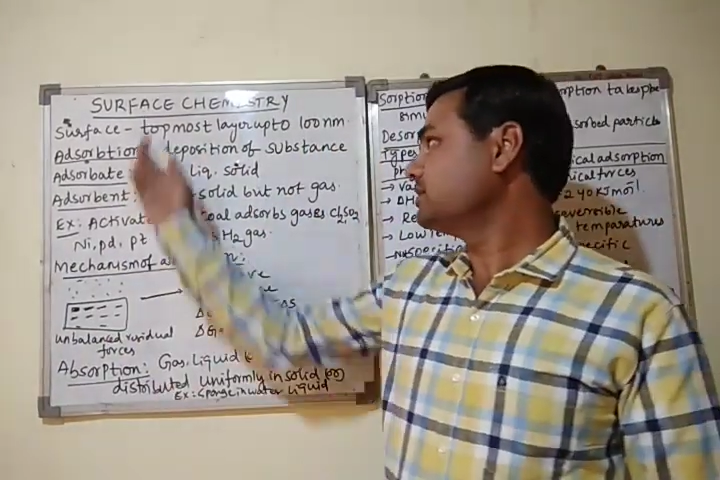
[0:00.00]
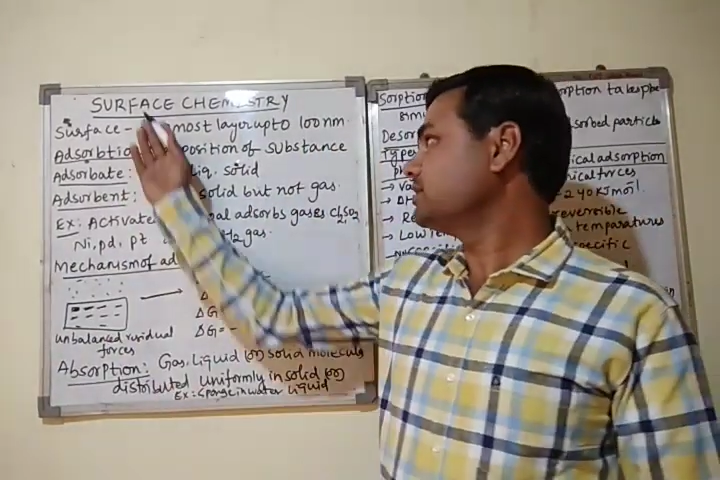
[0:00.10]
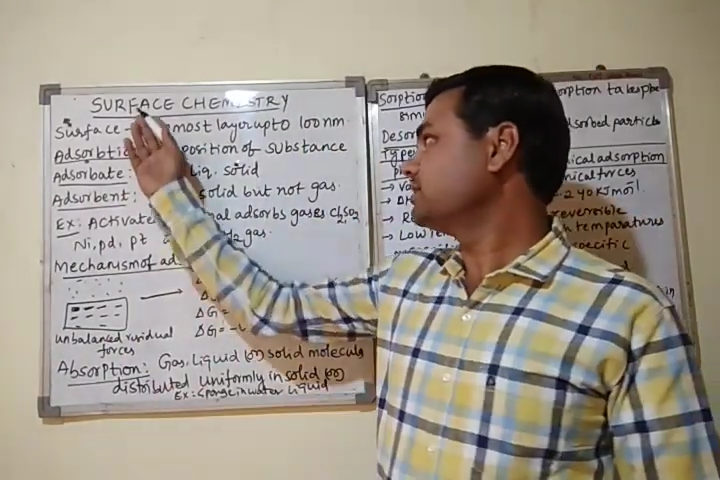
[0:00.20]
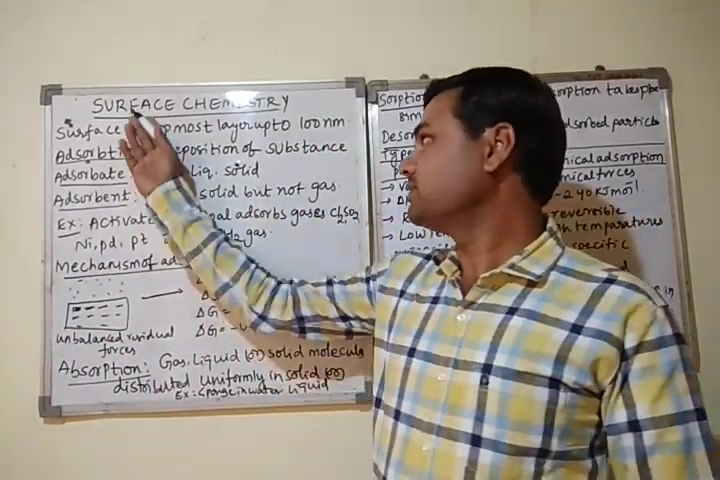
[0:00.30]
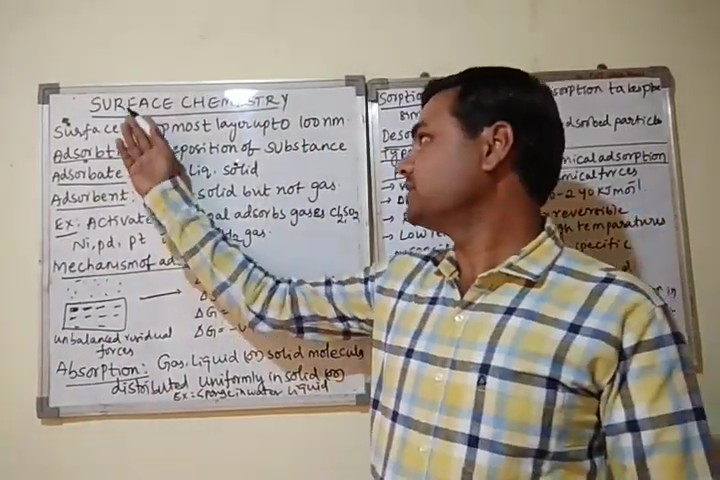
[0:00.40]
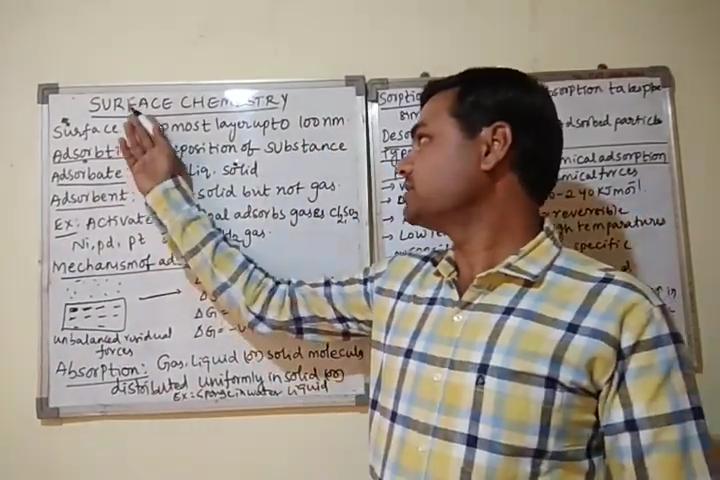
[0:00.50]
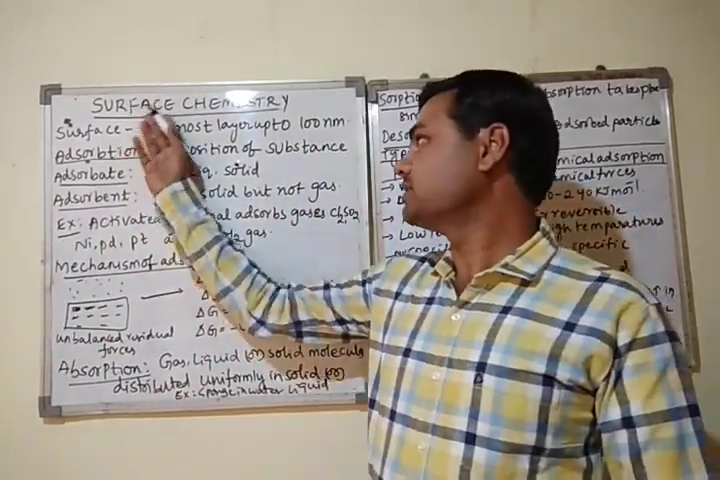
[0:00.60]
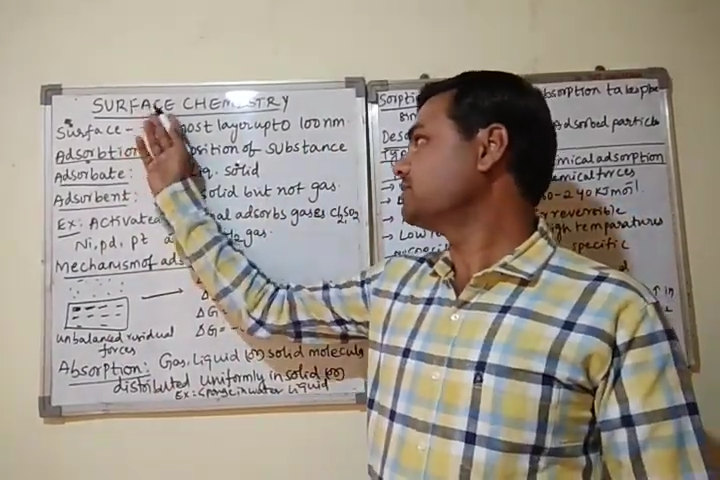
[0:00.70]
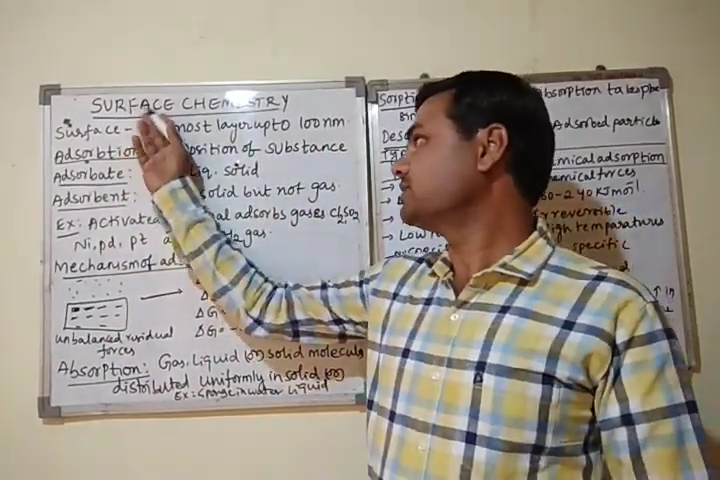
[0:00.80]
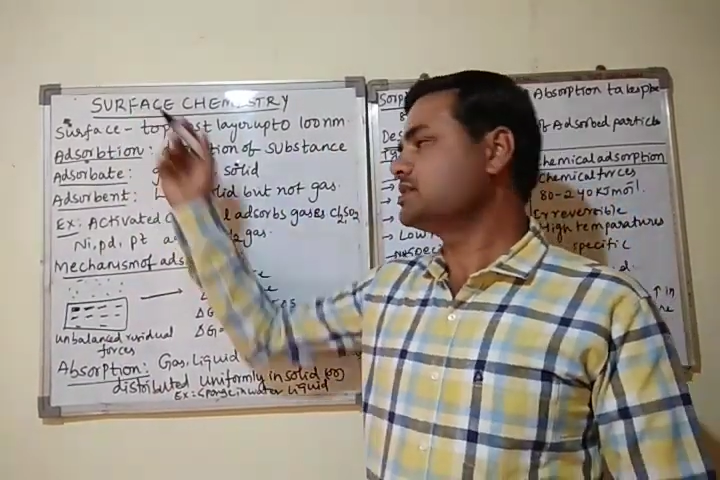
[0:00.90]
is the definition
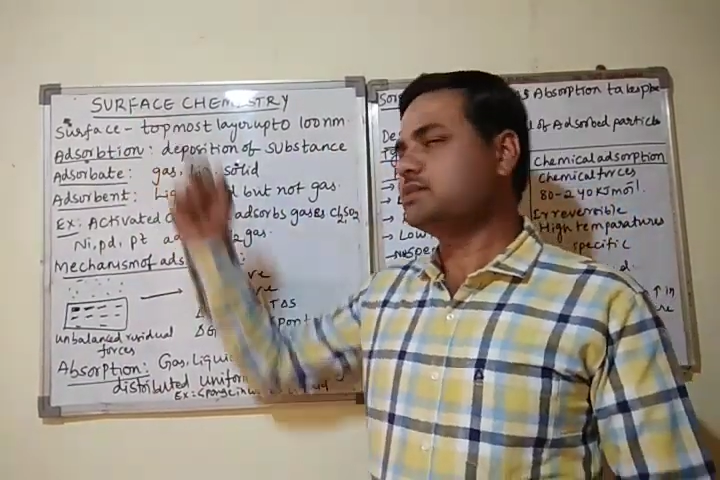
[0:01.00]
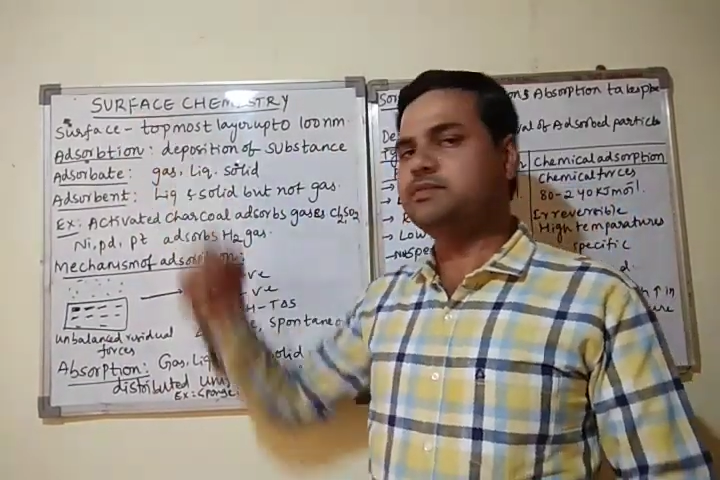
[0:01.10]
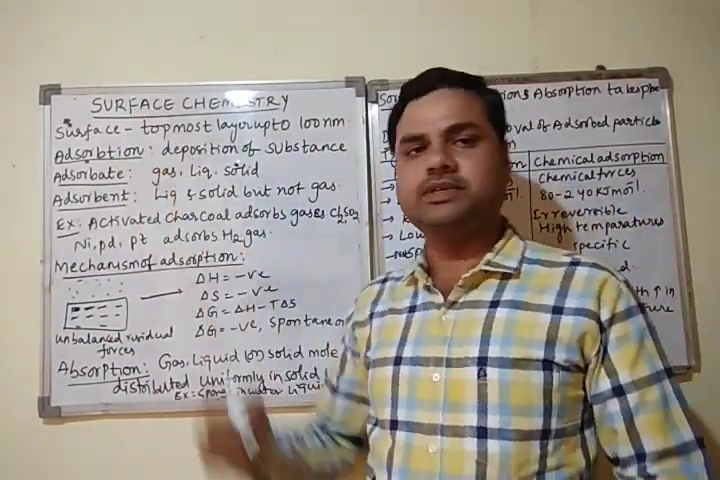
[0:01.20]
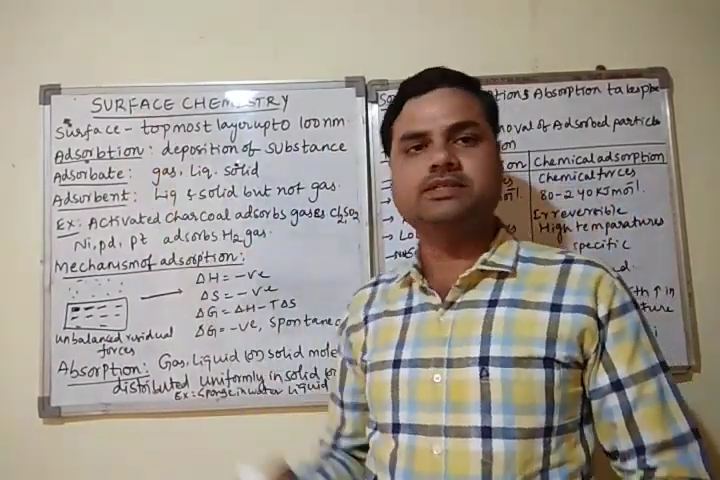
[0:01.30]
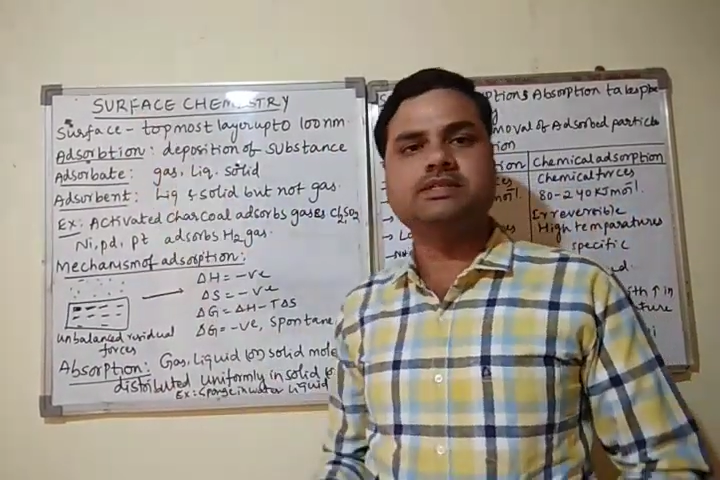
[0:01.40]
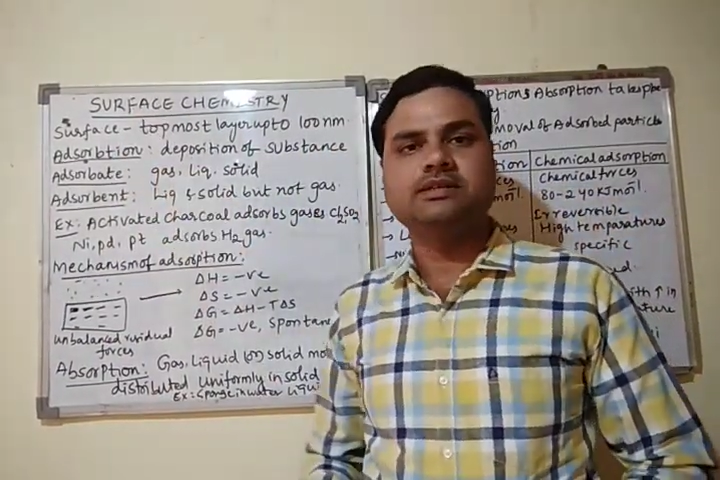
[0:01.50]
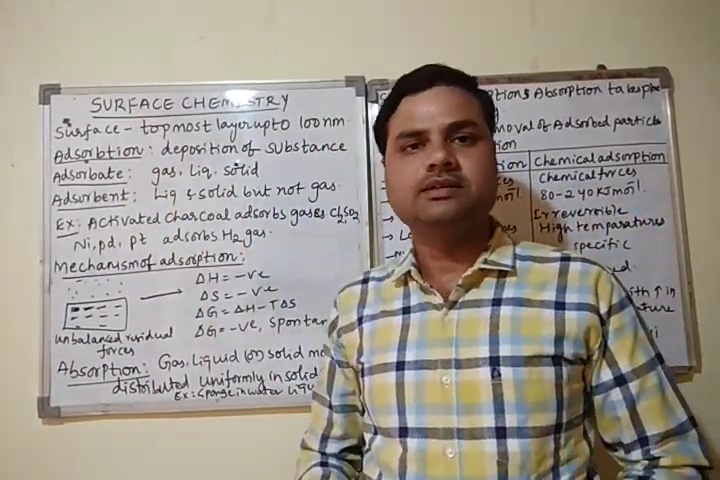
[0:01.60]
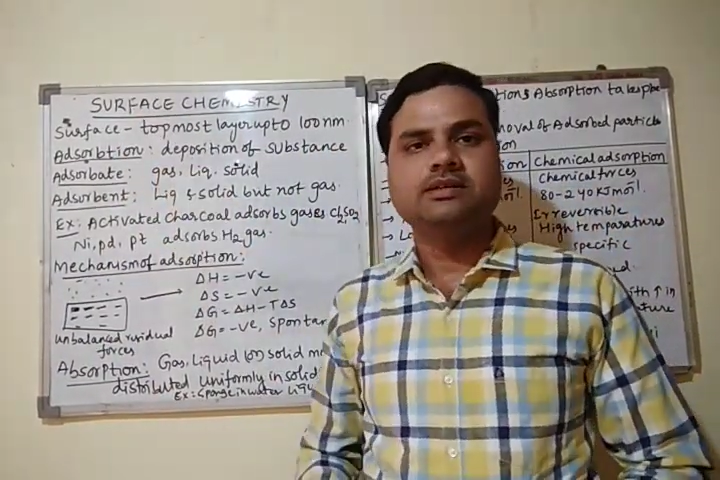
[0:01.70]
of a surface.